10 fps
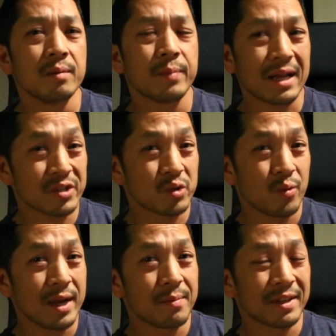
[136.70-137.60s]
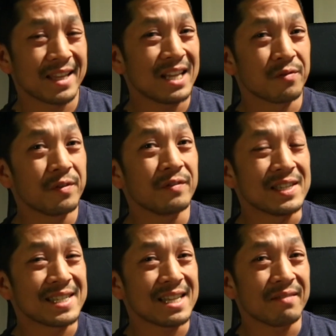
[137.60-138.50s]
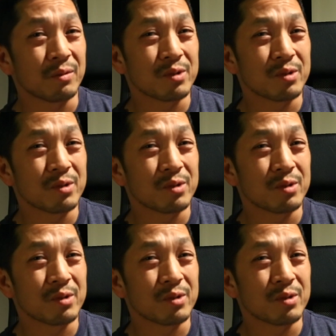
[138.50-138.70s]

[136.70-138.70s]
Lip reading: passes away at about the age of 57,